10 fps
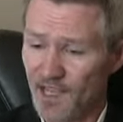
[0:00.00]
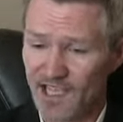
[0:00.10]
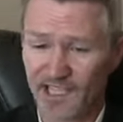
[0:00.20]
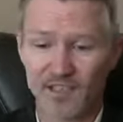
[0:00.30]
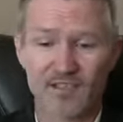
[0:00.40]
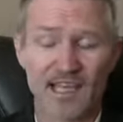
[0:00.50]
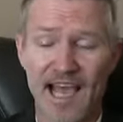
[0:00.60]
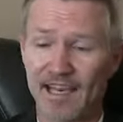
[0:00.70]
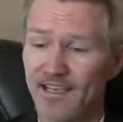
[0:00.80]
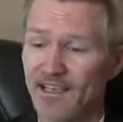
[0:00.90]
You looked
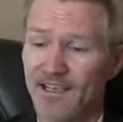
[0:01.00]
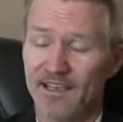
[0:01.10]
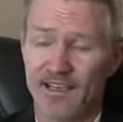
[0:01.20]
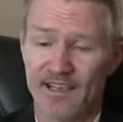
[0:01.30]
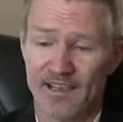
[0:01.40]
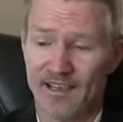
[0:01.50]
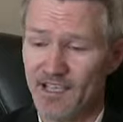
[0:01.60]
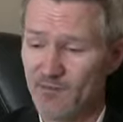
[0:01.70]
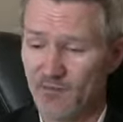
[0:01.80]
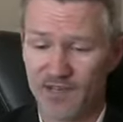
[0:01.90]
at it,
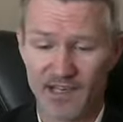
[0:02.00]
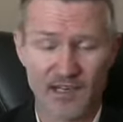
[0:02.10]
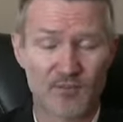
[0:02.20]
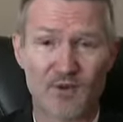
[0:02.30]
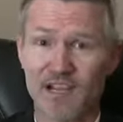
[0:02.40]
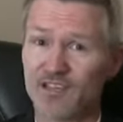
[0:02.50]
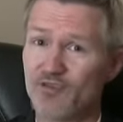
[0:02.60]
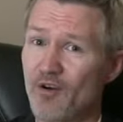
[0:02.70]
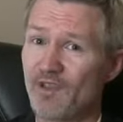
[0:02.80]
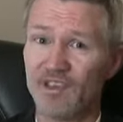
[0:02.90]
you did a little brainstorming,